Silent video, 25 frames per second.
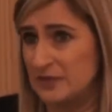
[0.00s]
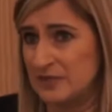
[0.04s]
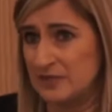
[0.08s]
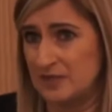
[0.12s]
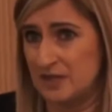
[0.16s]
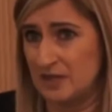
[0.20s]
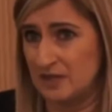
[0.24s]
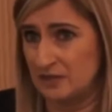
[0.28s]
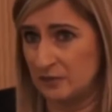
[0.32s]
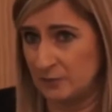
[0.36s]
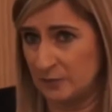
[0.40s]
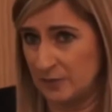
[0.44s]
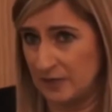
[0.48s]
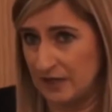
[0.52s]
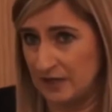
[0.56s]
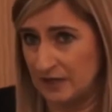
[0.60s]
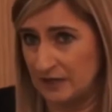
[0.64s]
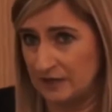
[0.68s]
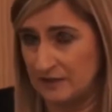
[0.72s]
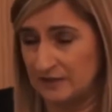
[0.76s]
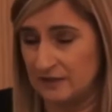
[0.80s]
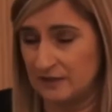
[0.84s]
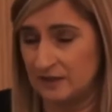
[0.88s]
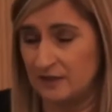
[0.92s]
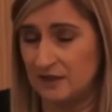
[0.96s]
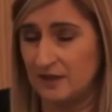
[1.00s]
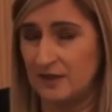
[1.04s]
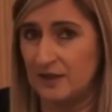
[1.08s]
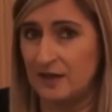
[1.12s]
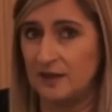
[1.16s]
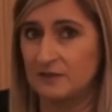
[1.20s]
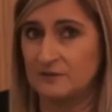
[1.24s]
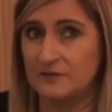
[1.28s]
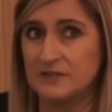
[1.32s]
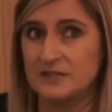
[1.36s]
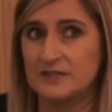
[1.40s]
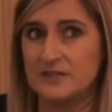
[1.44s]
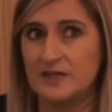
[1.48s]
state of panic saying, I
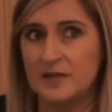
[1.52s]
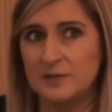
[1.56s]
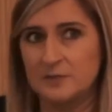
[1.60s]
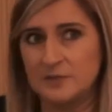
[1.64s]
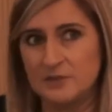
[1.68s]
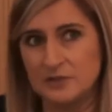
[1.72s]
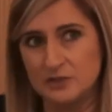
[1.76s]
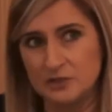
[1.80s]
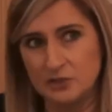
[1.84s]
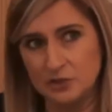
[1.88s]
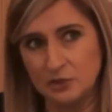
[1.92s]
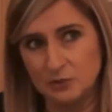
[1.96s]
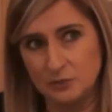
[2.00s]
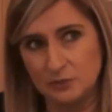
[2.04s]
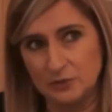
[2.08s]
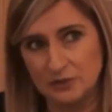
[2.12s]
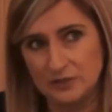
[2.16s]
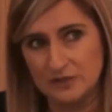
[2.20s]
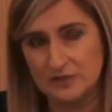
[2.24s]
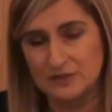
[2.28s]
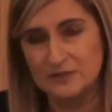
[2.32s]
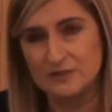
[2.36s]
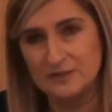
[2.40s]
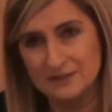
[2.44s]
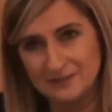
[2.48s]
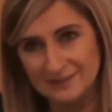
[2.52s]
haven't slept in 2 months.